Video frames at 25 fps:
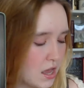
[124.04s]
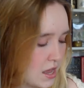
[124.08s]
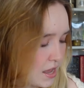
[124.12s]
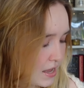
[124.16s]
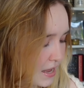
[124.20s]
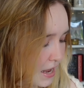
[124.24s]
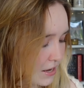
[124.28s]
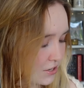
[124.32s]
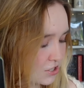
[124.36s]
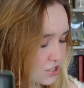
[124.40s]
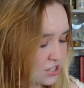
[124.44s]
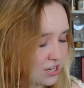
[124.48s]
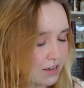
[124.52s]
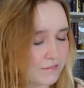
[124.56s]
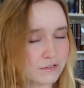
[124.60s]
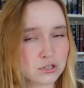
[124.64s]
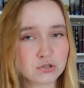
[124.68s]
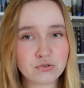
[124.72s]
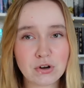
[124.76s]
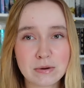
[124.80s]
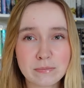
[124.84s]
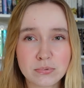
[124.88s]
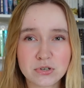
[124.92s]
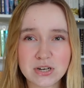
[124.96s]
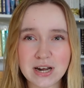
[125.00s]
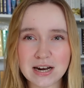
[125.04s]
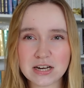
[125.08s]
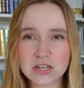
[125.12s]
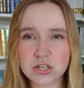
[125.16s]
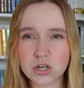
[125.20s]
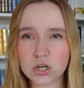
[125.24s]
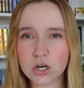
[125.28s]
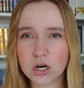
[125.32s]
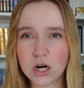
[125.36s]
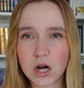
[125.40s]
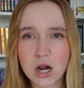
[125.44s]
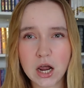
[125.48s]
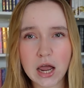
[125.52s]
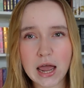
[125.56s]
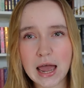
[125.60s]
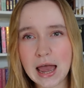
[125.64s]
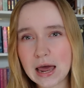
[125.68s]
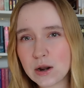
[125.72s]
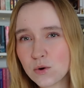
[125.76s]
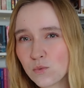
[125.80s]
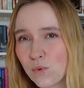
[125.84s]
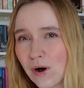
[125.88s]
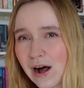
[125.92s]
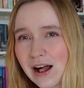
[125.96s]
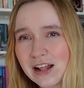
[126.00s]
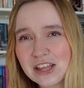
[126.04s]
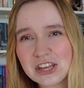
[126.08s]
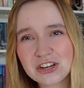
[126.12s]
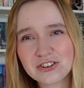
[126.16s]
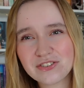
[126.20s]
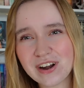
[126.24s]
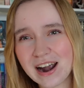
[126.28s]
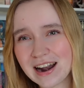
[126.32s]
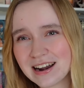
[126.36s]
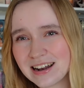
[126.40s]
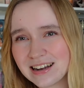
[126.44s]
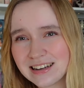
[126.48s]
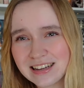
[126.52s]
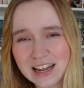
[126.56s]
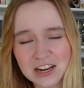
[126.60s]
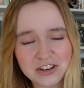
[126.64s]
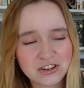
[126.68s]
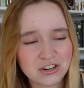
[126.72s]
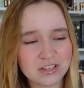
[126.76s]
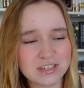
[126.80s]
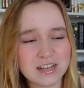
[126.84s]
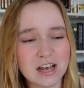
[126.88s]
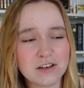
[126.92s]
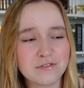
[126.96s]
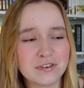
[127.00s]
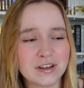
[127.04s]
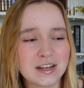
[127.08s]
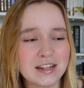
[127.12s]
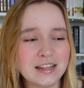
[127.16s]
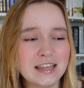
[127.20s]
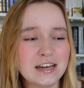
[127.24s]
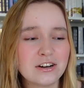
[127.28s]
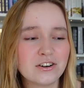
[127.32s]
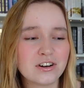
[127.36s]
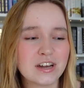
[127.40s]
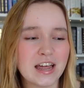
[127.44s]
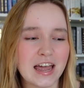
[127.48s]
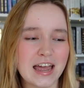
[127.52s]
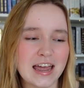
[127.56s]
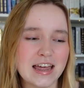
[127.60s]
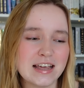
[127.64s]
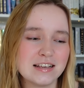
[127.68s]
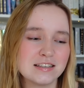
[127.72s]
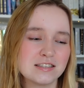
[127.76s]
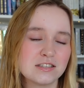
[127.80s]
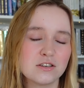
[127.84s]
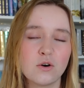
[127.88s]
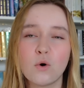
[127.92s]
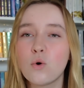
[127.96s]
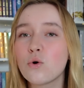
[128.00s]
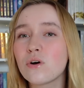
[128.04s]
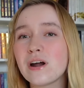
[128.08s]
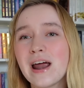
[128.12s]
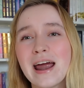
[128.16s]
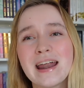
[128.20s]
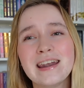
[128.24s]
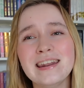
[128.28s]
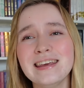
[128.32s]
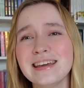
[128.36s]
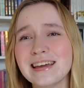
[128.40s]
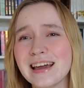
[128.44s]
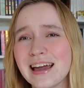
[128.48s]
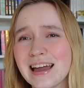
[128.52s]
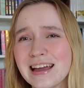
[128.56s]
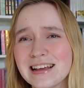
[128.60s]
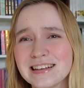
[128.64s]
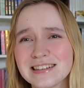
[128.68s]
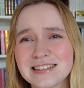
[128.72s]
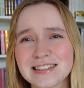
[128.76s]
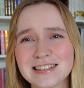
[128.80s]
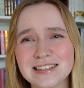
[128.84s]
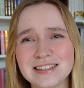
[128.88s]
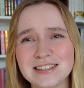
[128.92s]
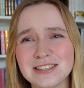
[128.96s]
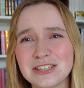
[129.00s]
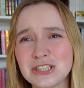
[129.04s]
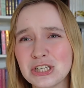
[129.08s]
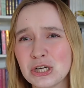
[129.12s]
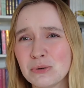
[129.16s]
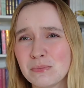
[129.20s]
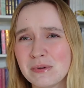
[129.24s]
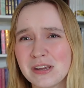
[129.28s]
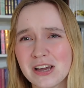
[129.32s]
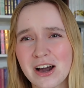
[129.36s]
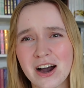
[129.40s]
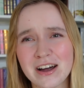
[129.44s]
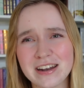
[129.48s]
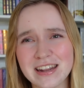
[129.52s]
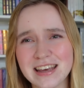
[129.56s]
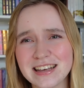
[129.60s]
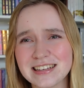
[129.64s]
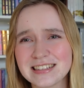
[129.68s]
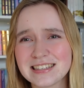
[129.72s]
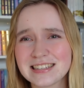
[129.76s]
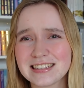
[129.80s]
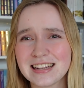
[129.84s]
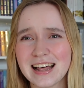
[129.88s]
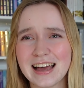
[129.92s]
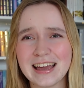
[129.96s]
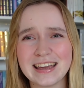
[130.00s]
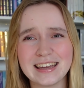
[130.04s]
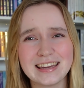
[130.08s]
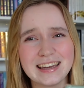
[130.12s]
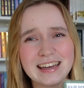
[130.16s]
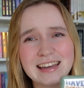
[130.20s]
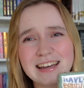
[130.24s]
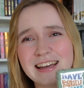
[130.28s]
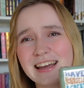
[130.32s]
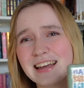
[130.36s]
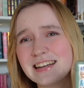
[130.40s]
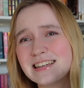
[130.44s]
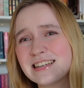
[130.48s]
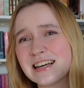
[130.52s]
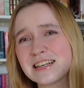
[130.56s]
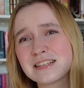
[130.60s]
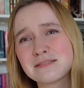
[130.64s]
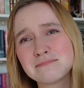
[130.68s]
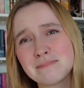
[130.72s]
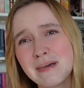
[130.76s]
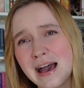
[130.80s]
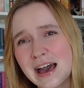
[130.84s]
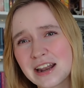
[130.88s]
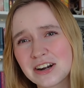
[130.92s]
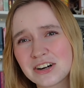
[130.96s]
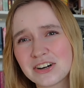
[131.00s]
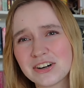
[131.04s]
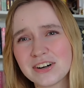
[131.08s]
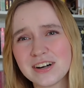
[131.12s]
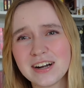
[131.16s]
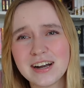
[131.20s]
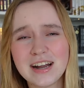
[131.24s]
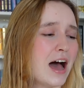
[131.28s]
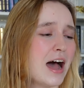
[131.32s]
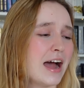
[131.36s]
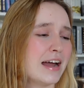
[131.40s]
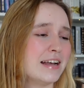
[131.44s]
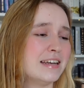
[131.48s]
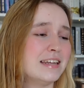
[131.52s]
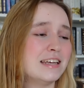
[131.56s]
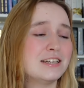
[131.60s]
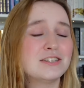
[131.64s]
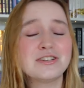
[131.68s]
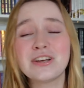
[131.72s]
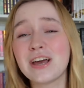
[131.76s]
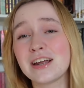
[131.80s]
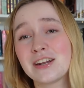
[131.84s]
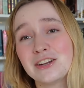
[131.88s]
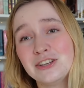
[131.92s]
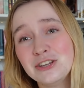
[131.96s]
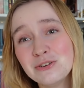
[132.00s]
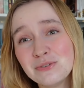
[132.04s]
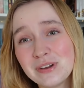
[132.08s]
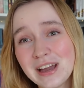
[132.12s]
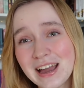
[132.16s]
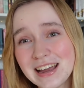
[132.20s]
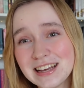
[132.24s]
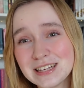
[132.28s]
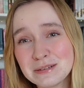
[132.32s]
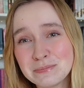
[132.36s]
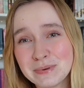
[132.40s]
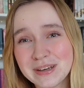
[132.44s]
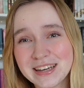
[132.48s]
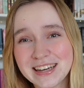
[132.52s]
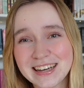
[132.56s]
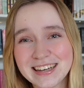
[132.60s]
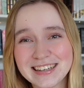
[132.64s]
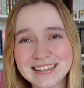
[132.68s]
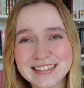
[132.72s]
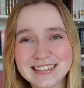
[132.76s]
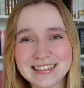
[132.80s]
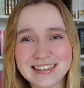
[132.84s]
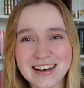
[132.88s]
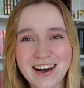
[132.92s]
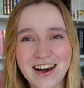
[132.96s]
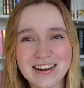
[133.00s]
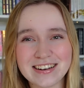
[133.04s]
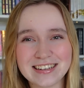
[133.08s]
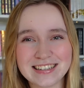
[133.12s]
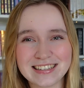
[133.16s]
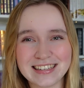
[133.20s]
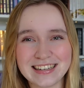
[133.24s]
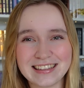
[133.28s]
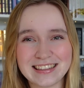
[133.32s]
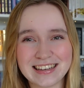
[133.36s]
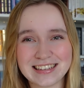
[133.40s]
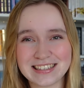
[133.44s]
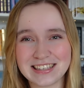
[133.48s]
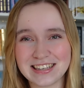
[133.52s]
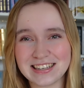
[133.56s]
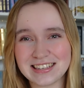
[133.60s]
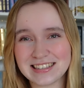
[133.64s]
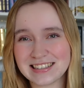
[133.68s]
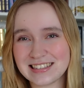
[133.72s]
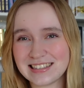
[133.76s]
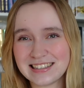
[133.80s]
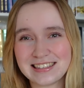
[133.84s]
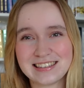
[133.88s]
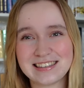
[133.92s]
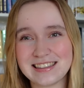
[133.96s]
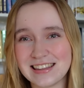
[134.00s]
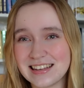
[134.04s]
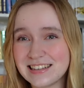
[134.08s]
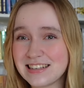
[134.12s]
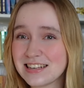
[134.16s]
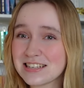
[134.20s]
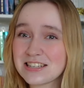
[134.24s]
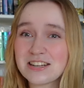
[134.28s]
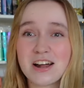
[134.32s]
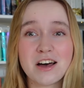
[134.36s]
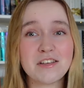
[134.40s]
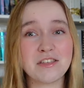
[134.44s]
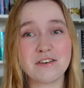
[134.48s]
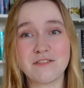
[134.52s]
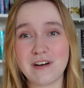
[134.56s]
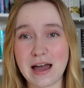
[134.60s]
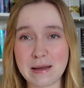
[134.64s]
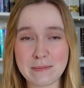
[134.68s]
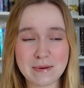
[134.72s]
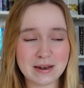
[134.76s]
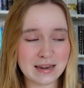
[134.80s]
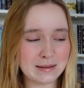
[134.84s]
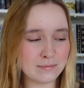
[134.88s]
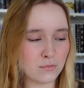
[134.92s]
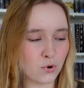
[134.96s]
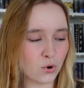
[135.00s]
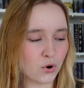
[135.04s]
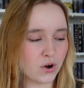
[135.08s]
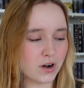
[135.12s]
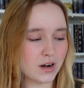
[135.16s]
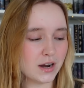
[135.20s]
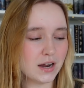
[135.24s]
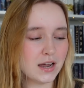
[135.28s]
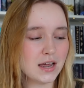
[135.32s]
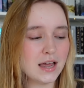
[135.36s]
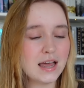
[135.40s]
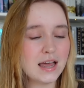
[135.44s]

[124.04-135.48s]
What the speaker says: get yourself a screen protector, and while you're at it, get yourself a clear case or any case, to be honest. Like, it doesn't matter. I need to get a new case because honestly, this is not the vibe anymore.